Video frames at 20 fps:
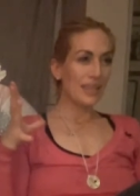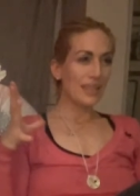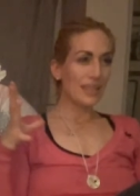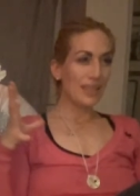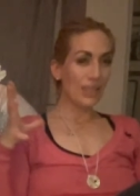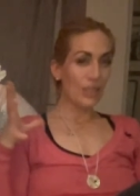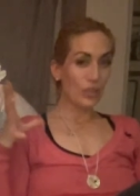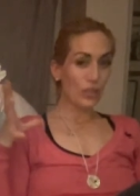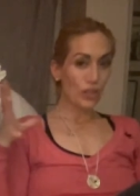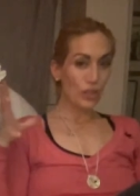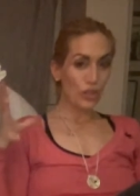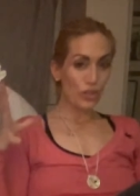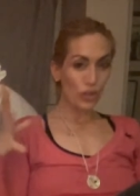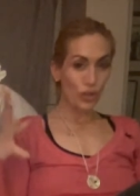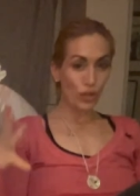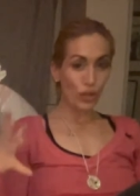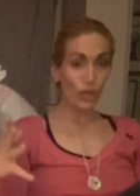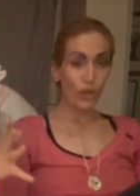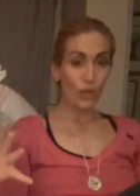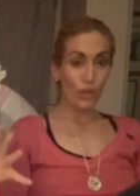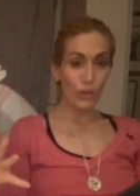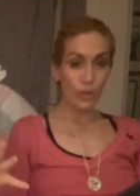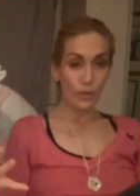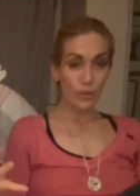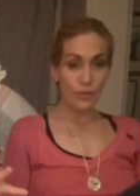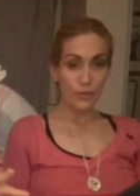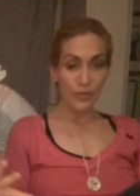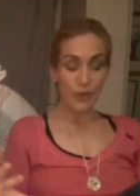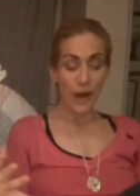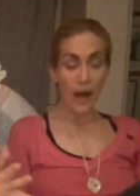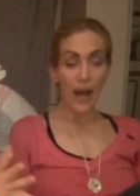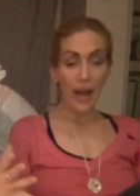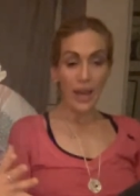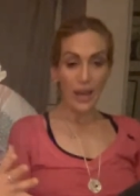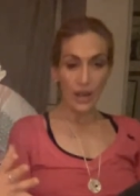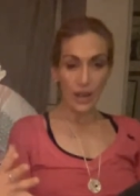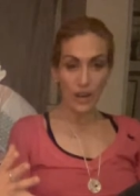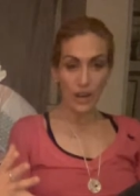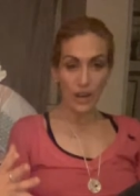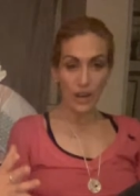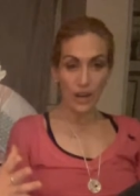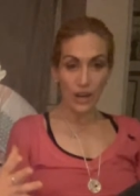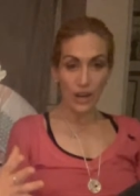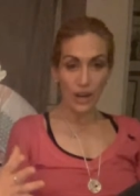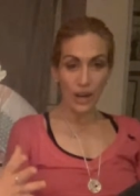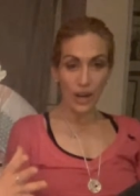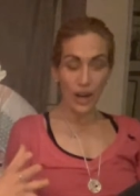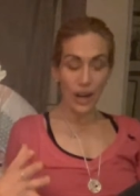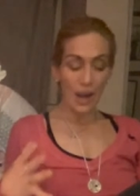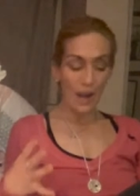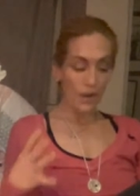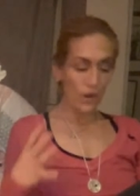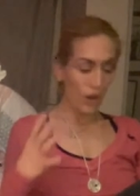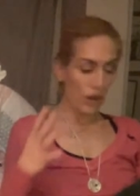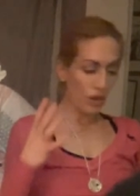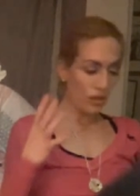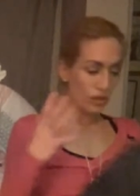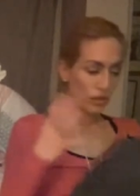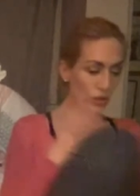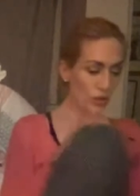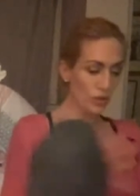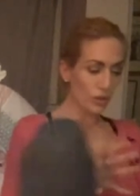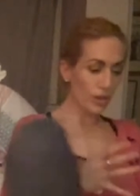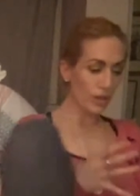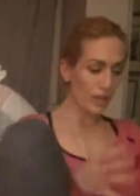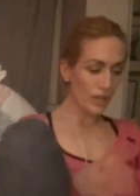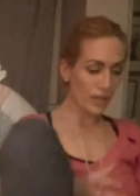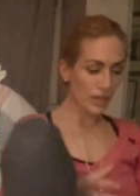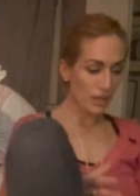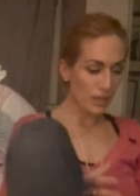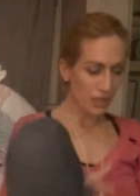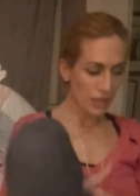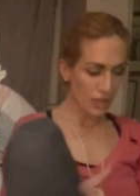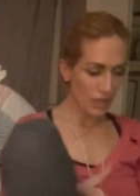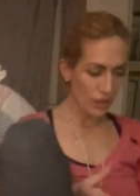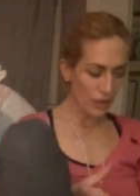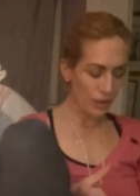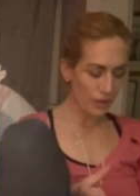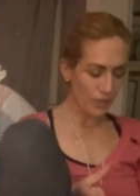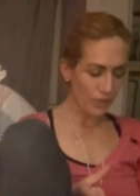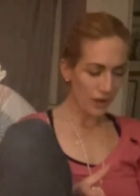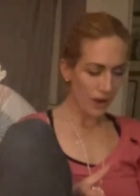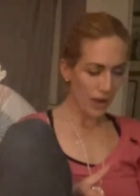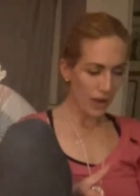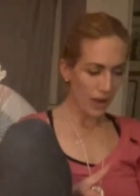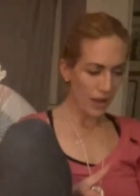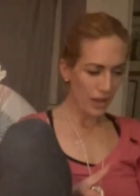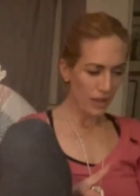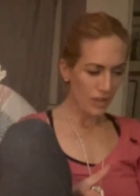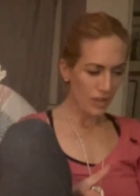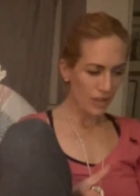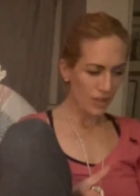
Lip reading: there's a circle of fire and also like these little fires.